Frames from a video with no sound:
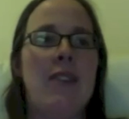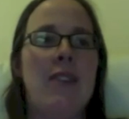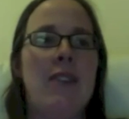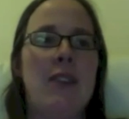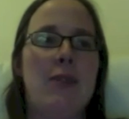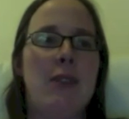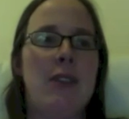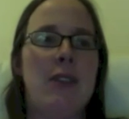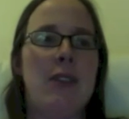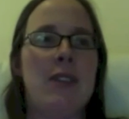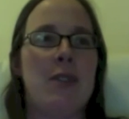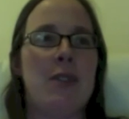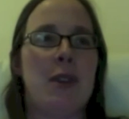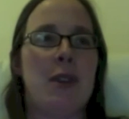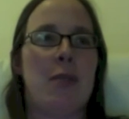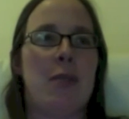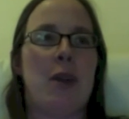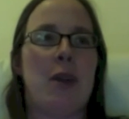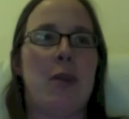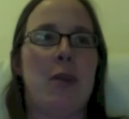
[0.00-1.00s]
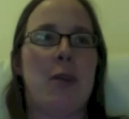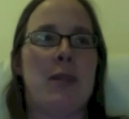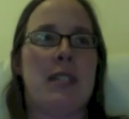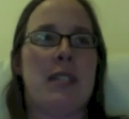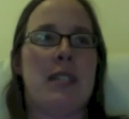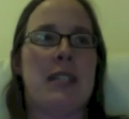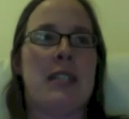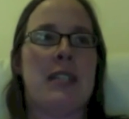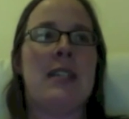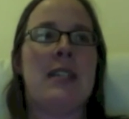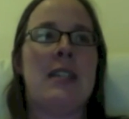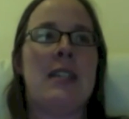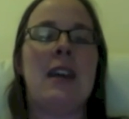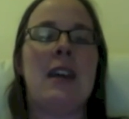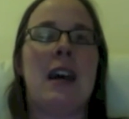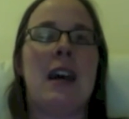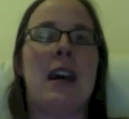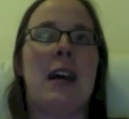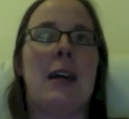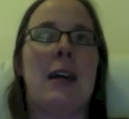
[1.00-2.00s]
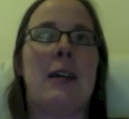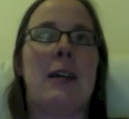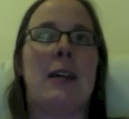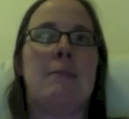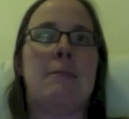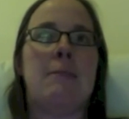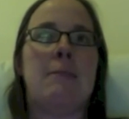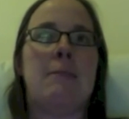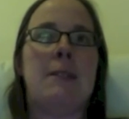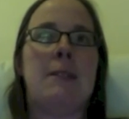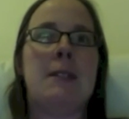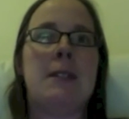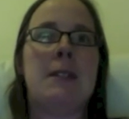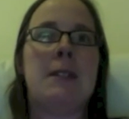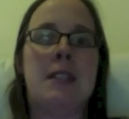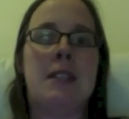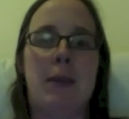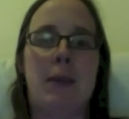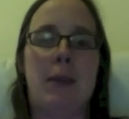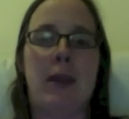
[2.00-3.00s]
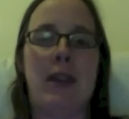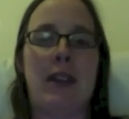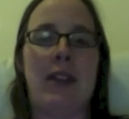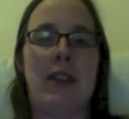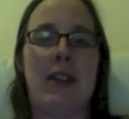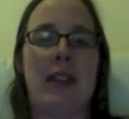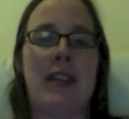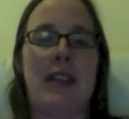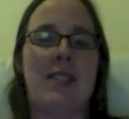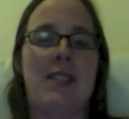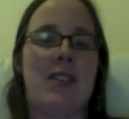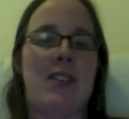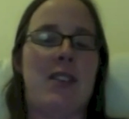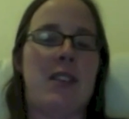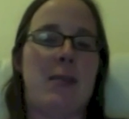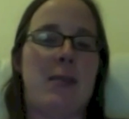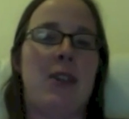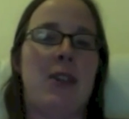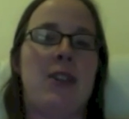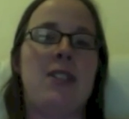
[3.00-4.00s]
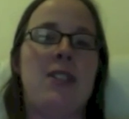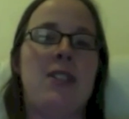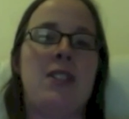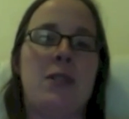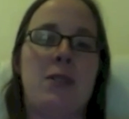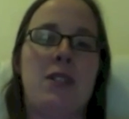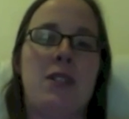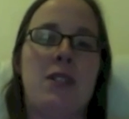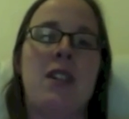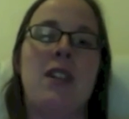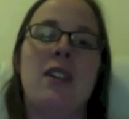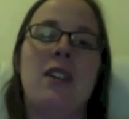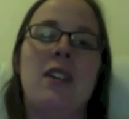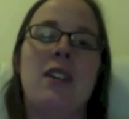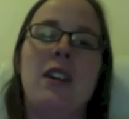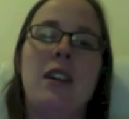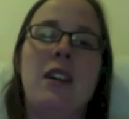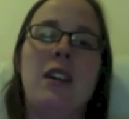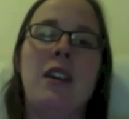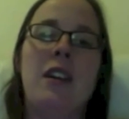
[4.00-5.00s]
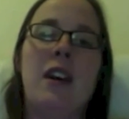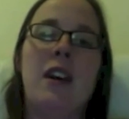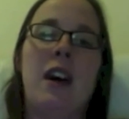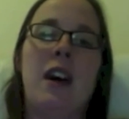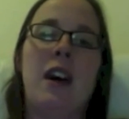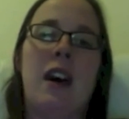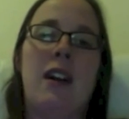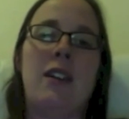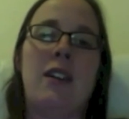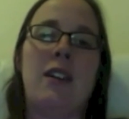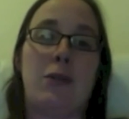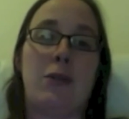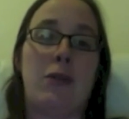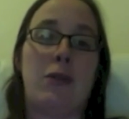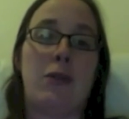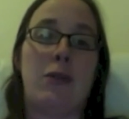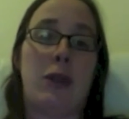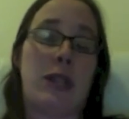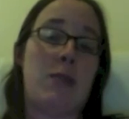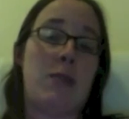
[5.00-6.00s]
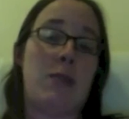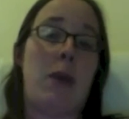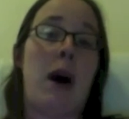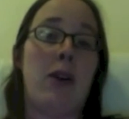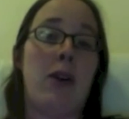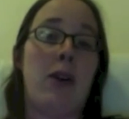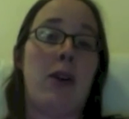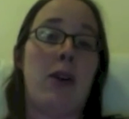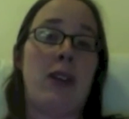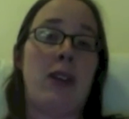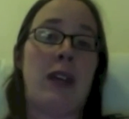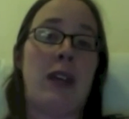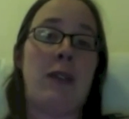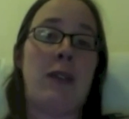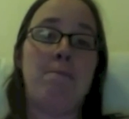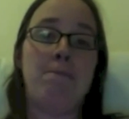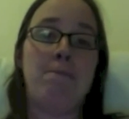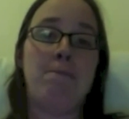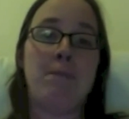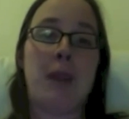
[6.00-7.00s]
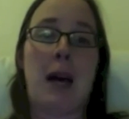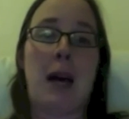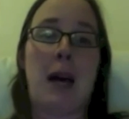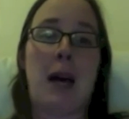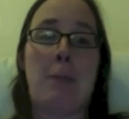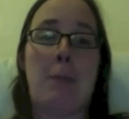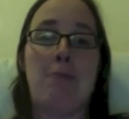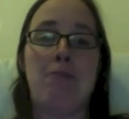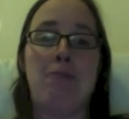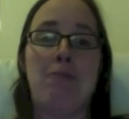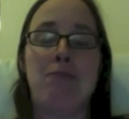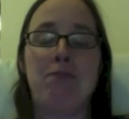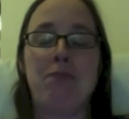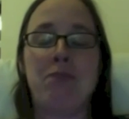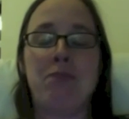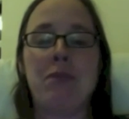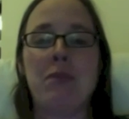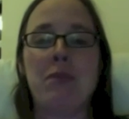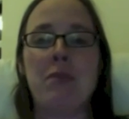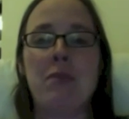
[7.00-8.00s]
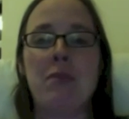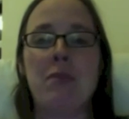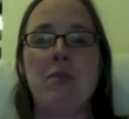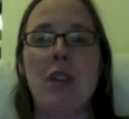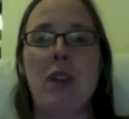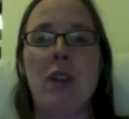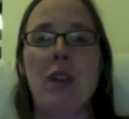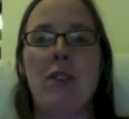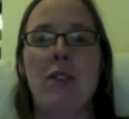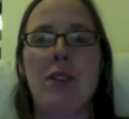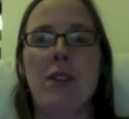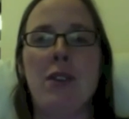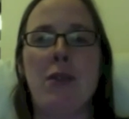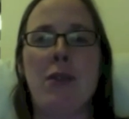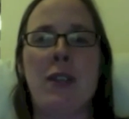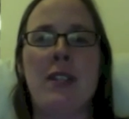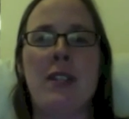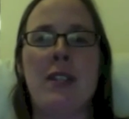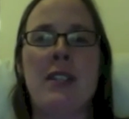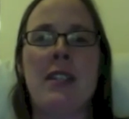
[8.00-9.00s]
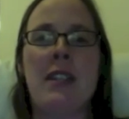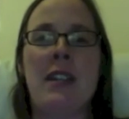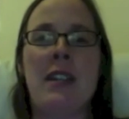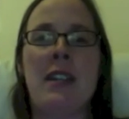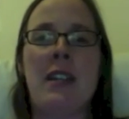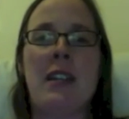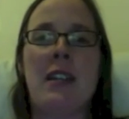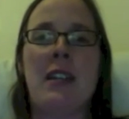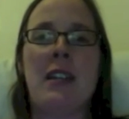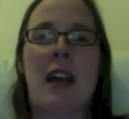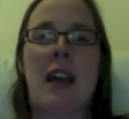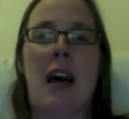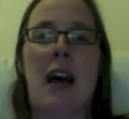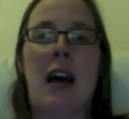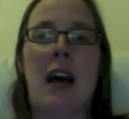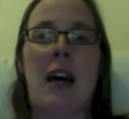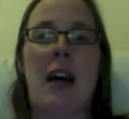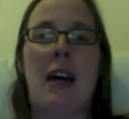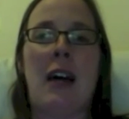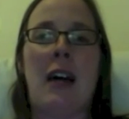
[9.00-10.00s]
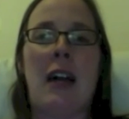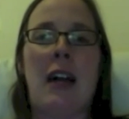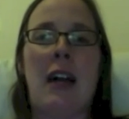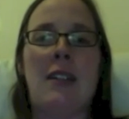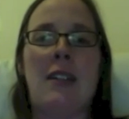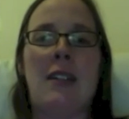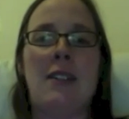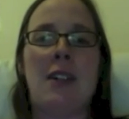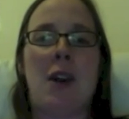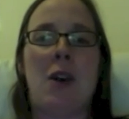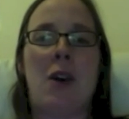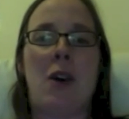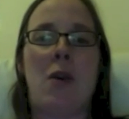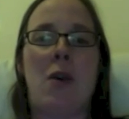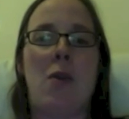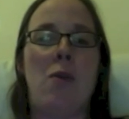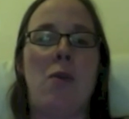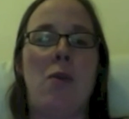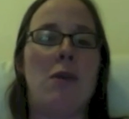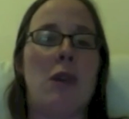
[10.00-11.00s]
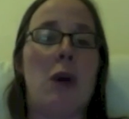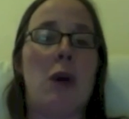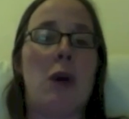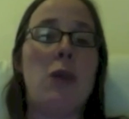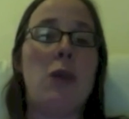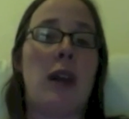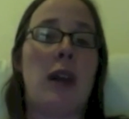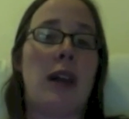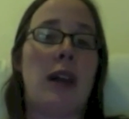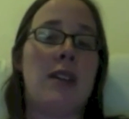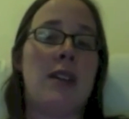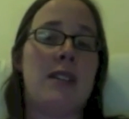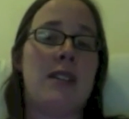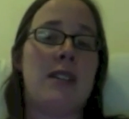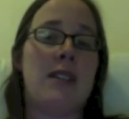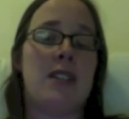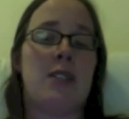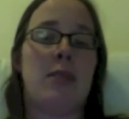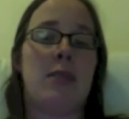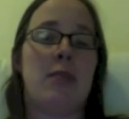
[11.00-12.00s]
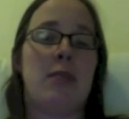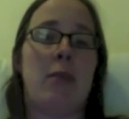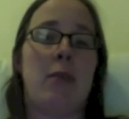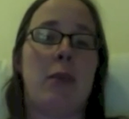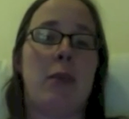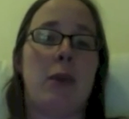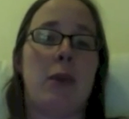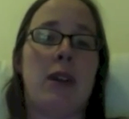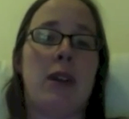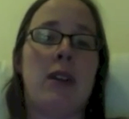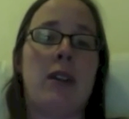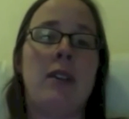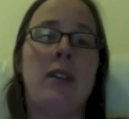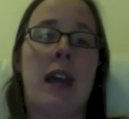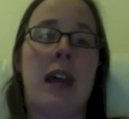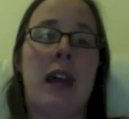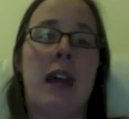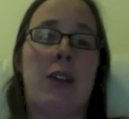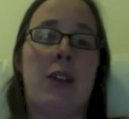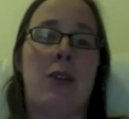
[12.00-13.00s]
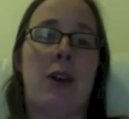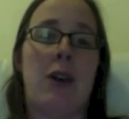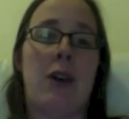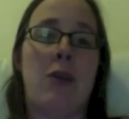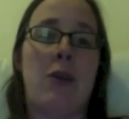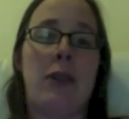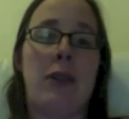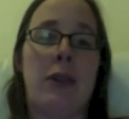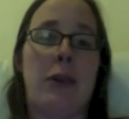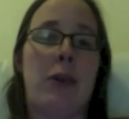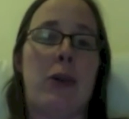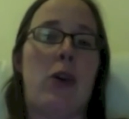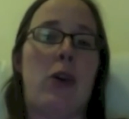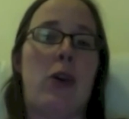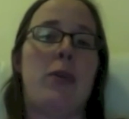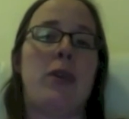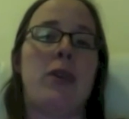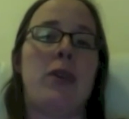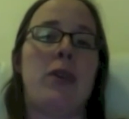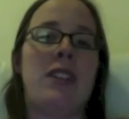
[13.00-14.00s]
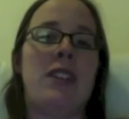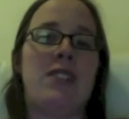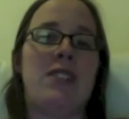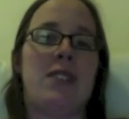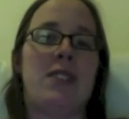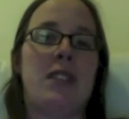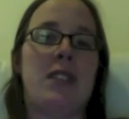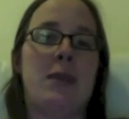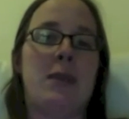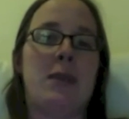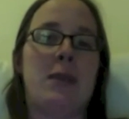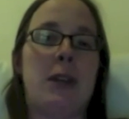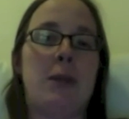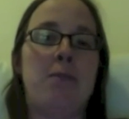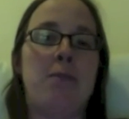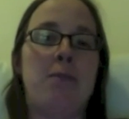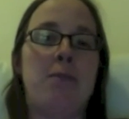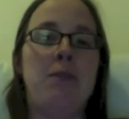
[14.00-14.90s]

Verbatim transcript: different sort of purposes. Um, typically, the laser altimeter is used to uh, look, look at topography um, of the surface. Uh, and so LOLA is an instrument on board LRO, the Lunar Orbiter Laser Altimeter,